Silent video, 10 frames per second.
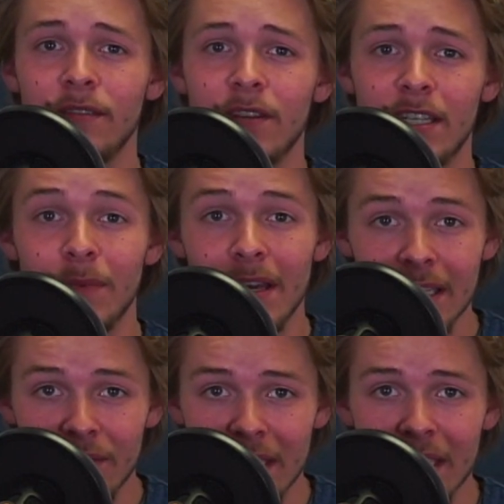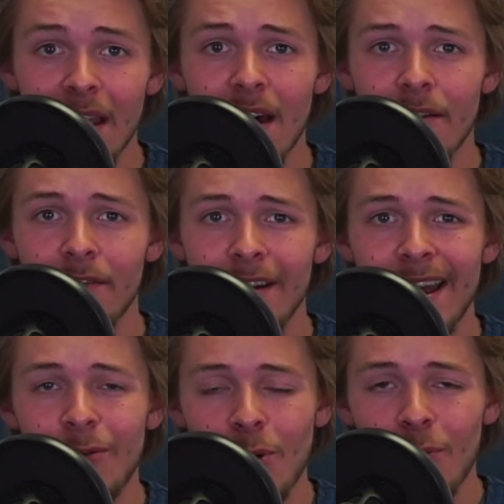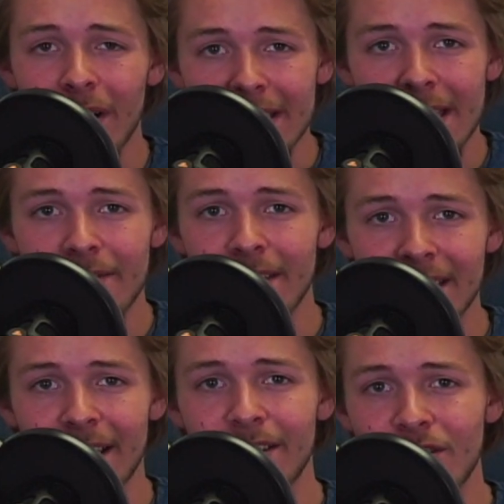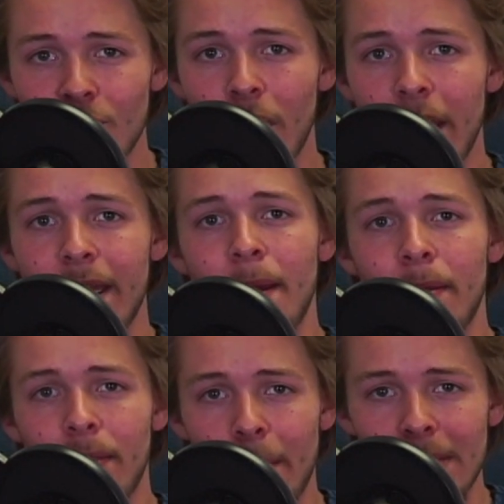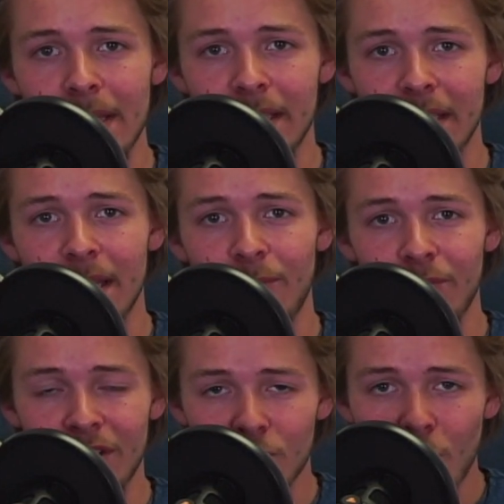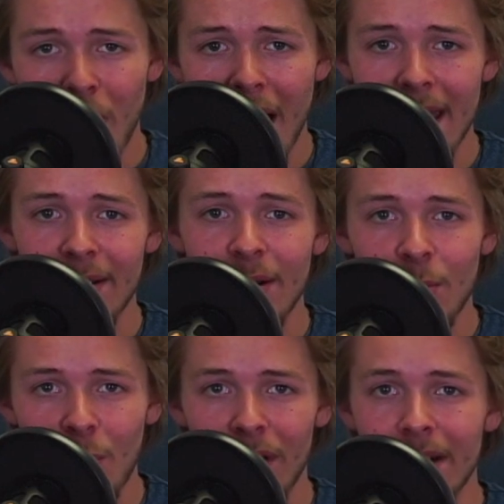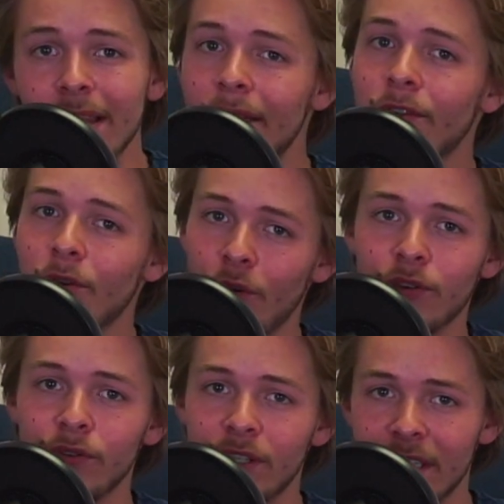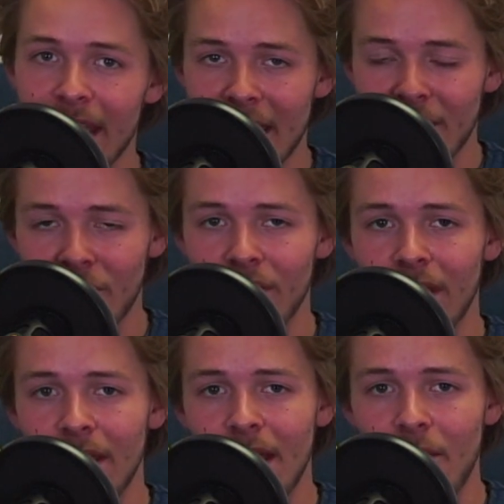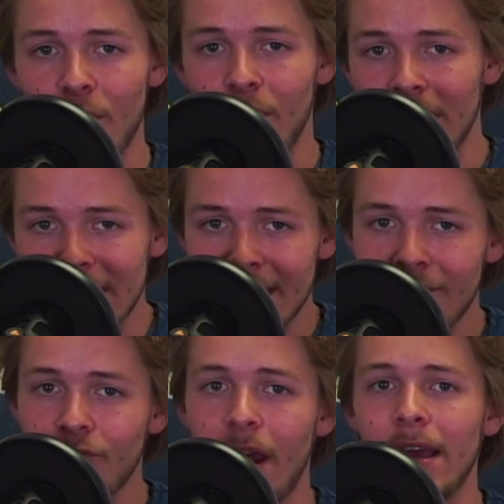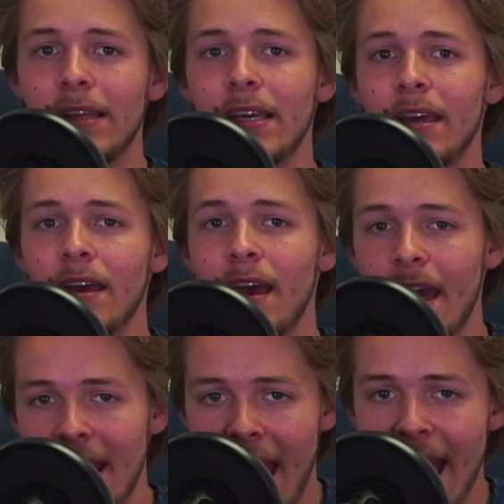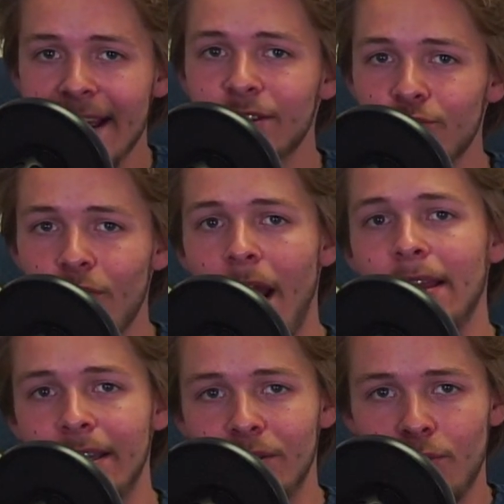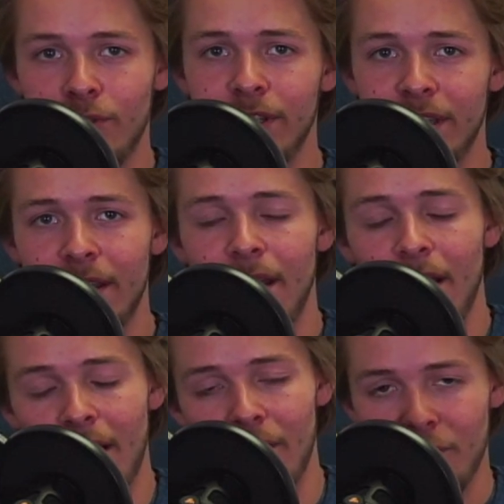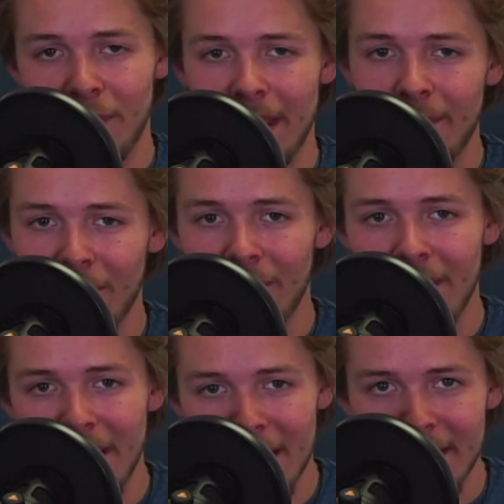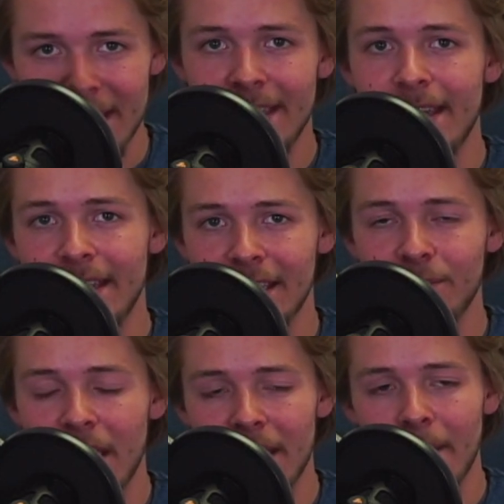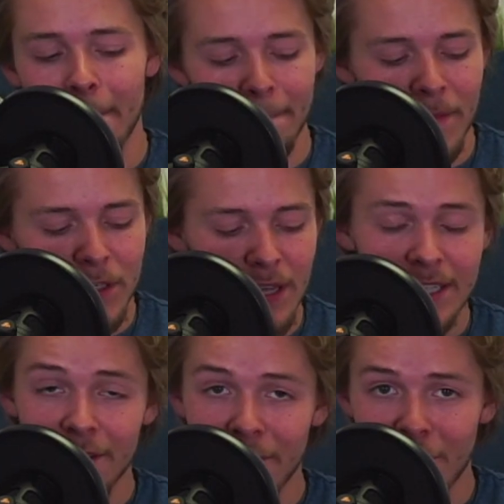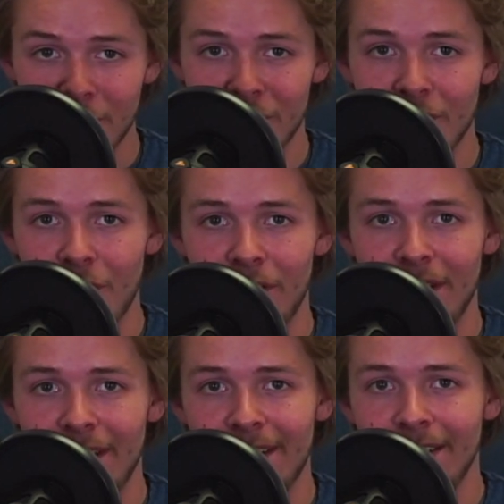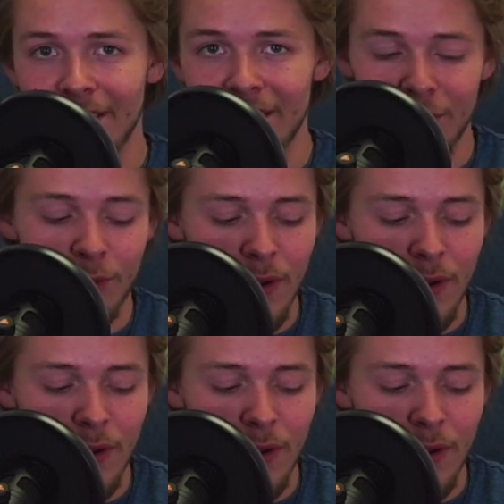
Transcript: us, because of his love, we want to live in such a way that pleases him, which is why we want to live according to his standard. We want to live rightly and act rightly towards the other people that he has made. So that's the first third: to